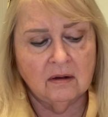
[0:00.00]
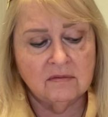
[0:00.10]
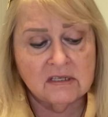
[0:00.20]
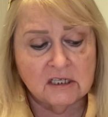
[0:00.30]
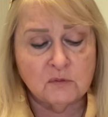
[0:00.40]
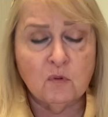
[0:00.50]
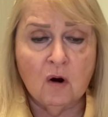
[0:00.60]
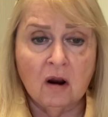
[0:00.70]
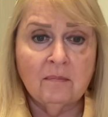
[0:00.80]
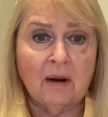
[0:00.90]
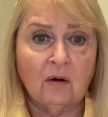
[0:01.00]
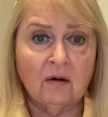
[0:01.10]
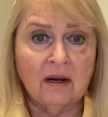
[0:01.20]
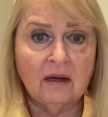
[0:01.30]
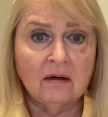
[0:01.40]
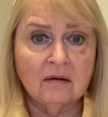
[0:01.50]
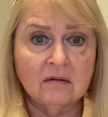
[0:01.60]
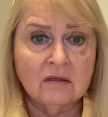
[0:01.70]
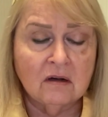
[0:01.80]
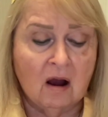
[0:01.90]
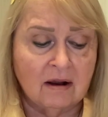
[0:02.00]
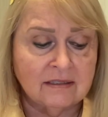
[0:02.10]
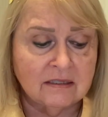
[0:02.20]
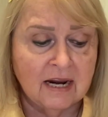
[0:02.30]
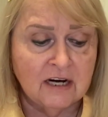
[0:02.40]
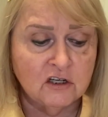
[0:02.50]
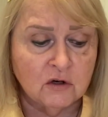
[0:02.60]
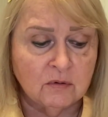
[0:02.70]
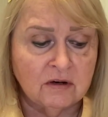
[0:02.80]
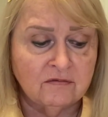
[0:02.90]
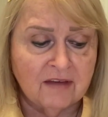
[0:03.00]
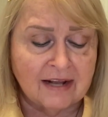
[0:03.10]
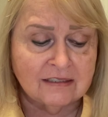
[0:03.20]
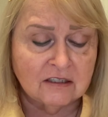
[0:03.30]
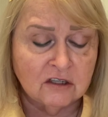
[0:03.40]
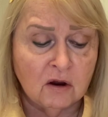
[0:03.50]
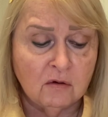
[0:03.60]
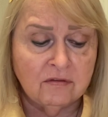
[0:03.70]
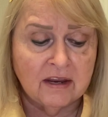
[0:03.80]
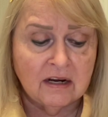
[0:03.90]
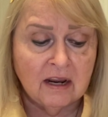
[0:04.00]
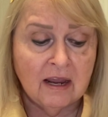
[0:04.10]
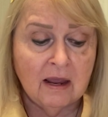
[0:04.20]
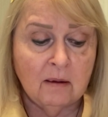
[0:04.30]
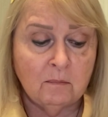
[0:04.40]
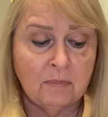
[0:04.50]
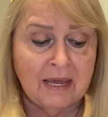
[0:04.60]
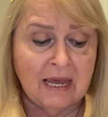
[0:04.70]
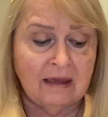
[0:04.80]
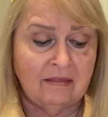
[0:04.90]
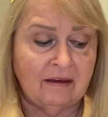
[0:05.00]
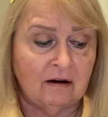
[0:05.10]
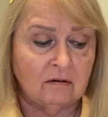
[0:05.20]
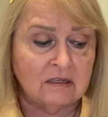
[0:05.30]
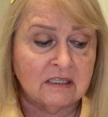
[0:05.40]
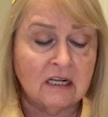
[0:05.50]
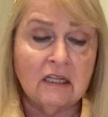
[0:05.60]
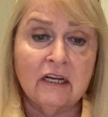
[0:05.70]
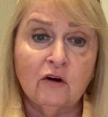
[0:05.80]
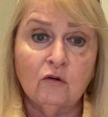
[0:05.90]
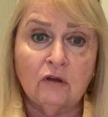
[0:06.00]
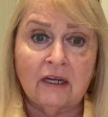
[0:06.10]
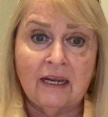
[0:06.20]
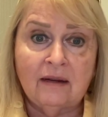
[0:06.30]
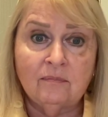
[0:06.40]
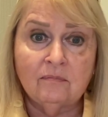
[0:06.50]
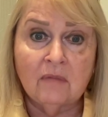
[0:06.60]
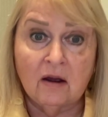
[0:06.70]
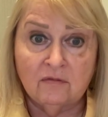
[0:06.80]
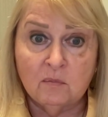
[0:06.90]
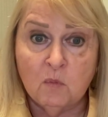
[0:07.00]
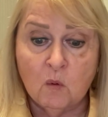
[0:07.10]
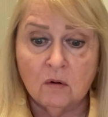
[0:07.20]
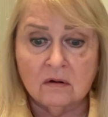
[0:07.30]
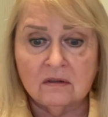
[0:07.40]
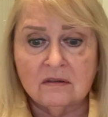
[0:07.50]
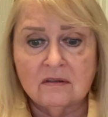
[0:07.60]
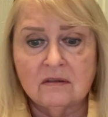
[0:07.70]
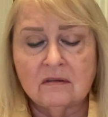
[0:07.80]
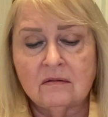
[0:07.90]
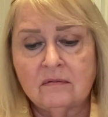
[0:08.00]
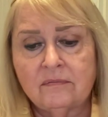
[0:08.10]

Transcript: This is primary to God's nature, and if that's so, then being there is clearly of importance.